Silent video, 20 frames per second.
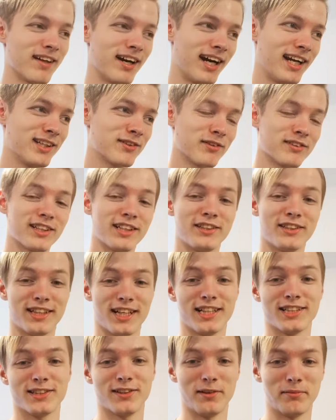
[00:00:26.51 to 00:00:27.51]
I just wanted you
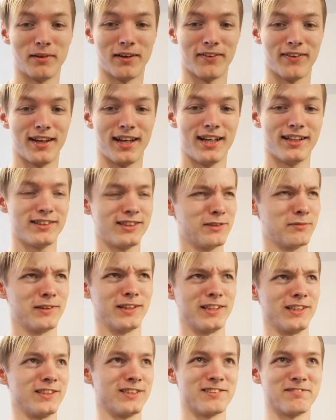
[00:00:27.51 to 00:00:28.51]
guys know about that, just
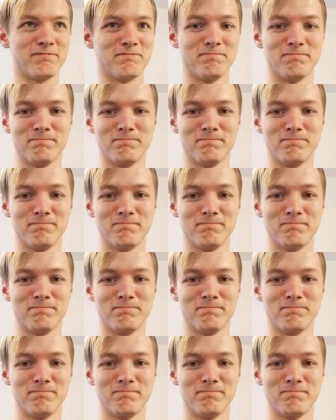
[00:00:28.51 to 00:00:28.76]
because,